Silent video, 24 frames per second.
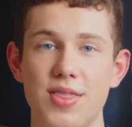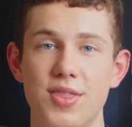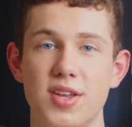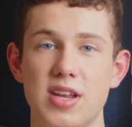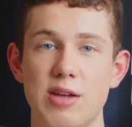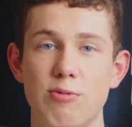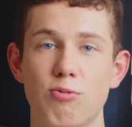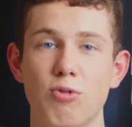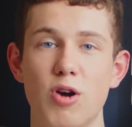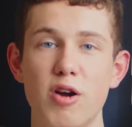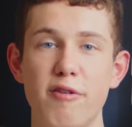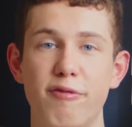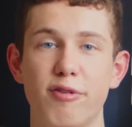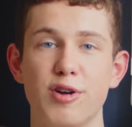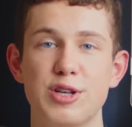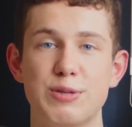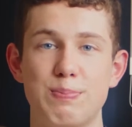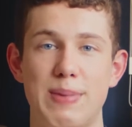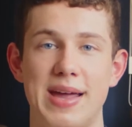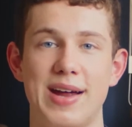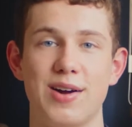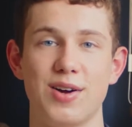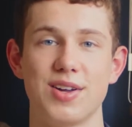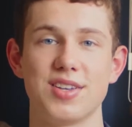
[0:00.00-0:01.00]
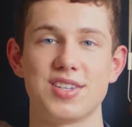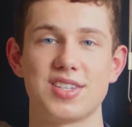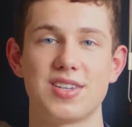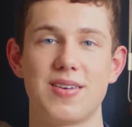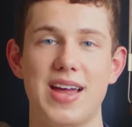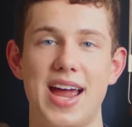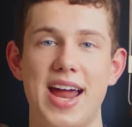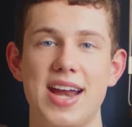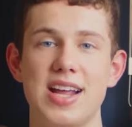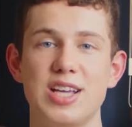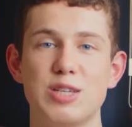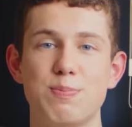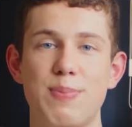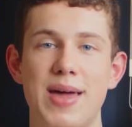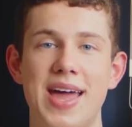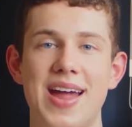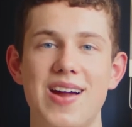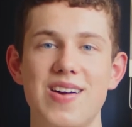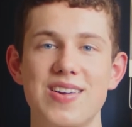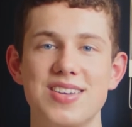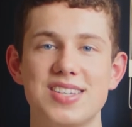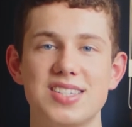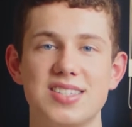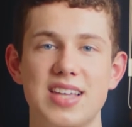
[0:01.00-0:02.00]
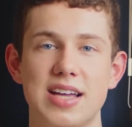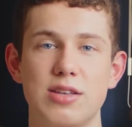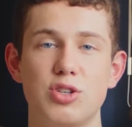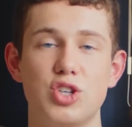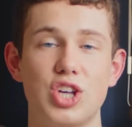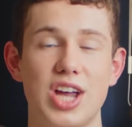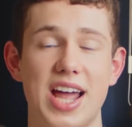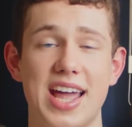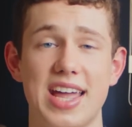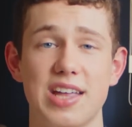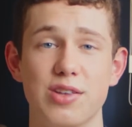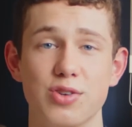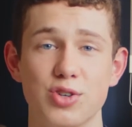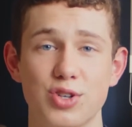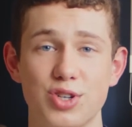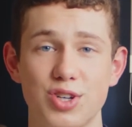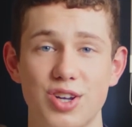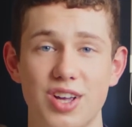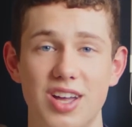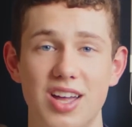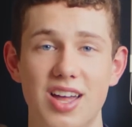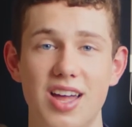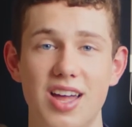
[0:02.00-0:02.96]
that he wrote for his parents. And his parents, they change.